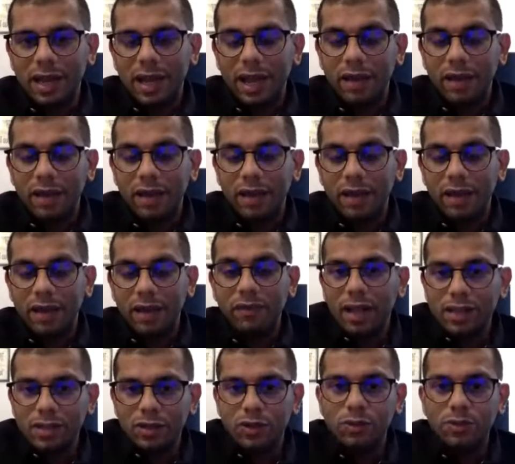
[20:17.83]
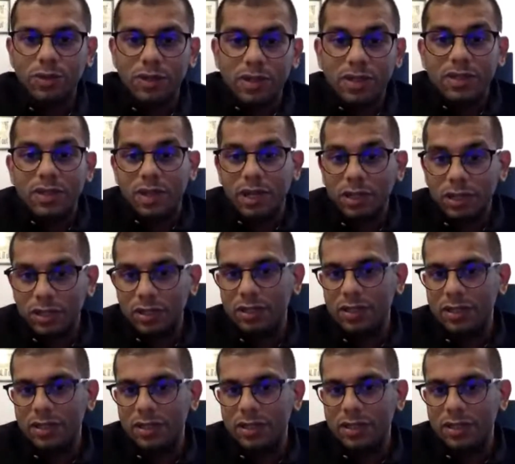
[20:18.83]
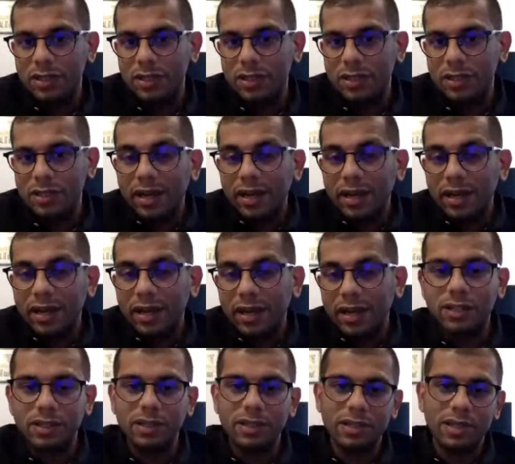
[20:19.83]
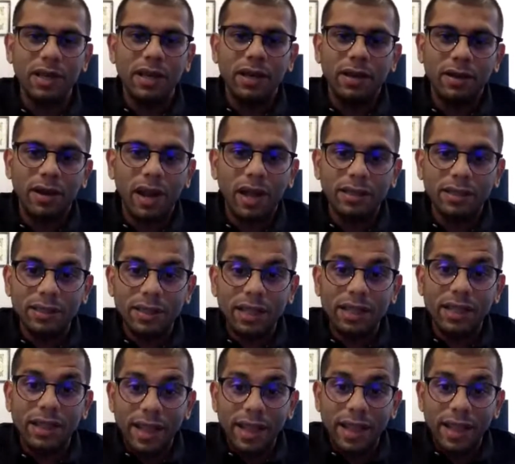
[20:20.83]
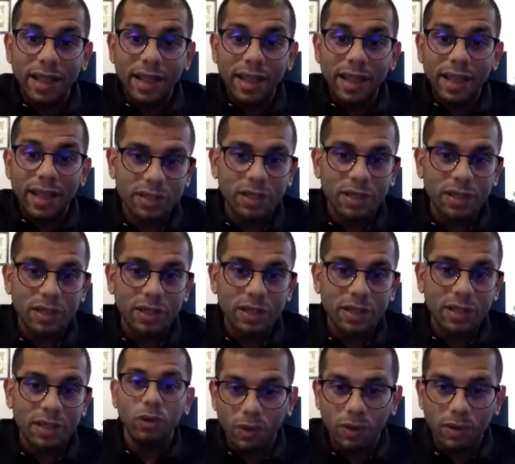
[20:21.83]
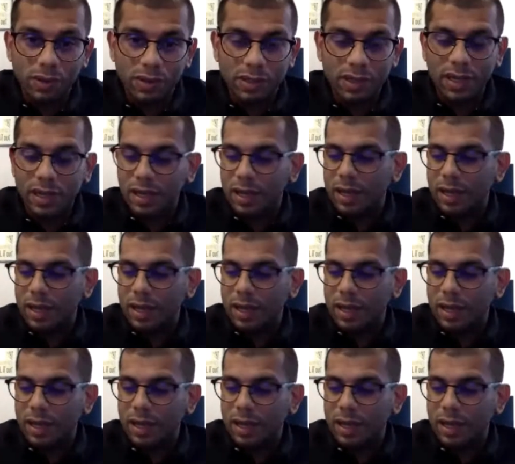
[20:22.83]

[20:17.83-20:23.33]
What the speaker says: And we make classrooms discussions and interactions rather than lectures and monologues.